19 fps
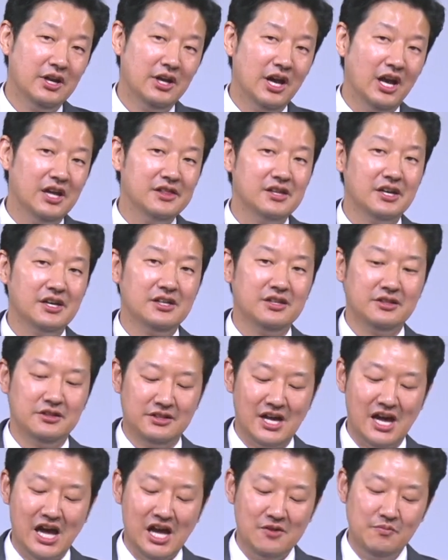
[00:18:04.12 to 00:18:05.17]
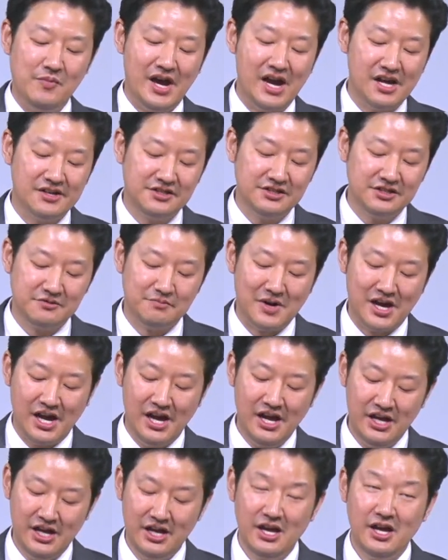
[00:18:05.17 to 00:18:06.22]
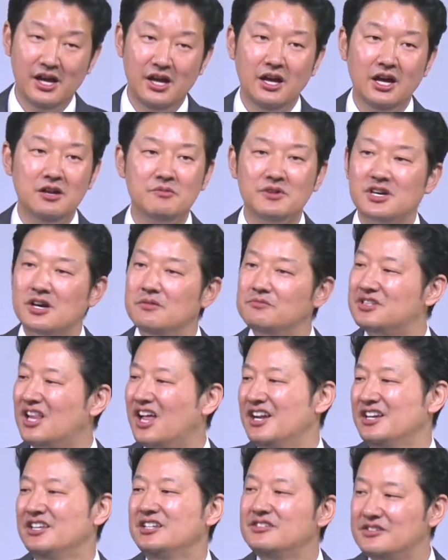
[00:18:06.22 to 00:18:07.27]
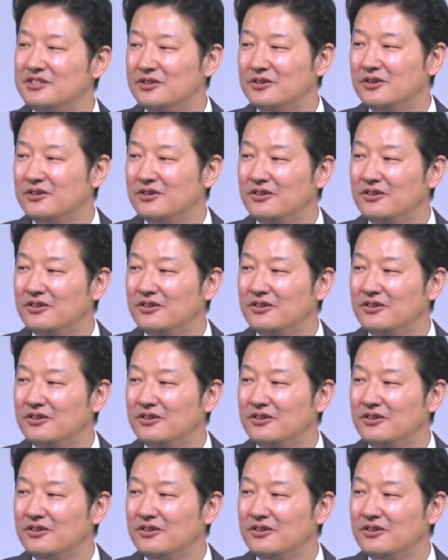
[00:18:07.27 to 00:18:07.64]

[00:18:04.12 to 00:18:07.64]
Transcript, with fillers: And then time passes by, and it becomes a lot easier.